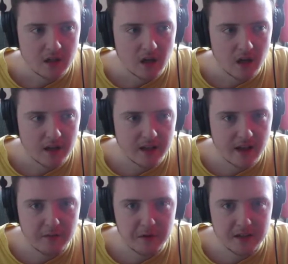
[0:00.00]
he
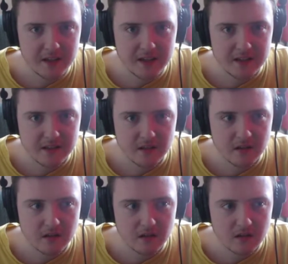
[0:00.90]
gave me the disc,
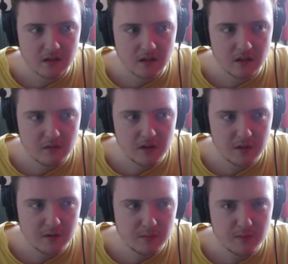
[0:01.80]

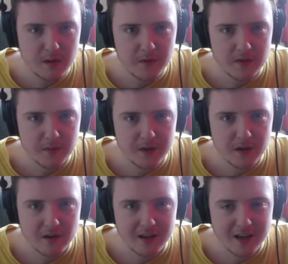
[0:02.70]
which maybe I was a bit
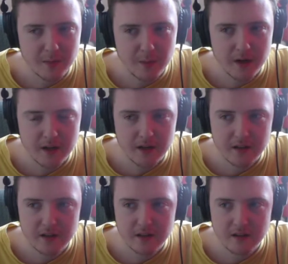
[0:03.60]
young, but
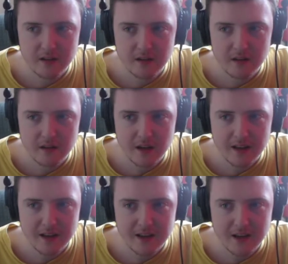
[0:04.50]

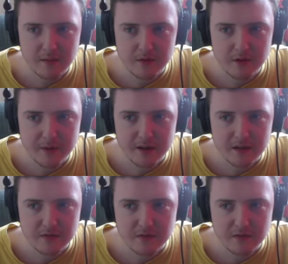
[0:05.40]
that game taught me how
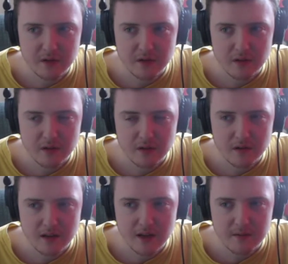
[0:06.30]
to, that
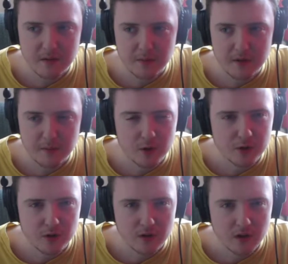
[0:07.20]
games could be
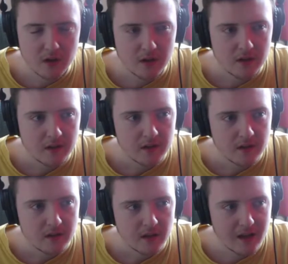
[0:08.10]
emotional.
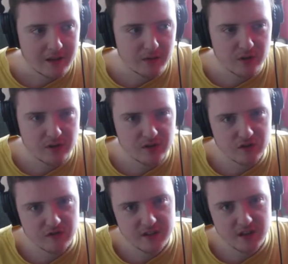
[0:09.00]
And although the
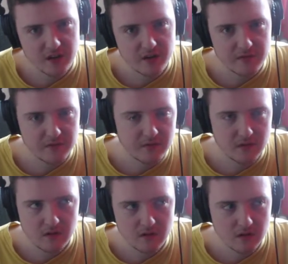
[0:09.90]
story's kind of
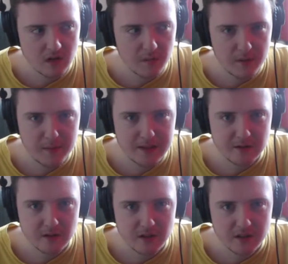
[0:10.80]
a bit
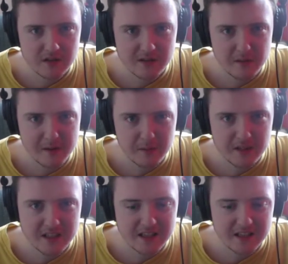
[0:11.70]
mental and doesn't really make much
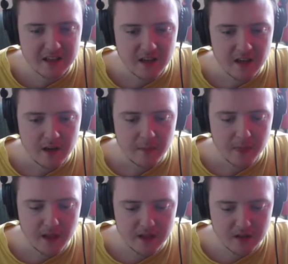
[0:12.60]
sense,
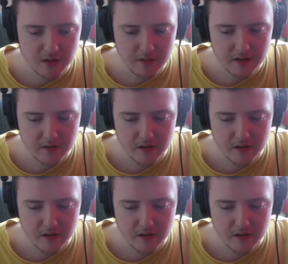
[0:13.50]
it taught me,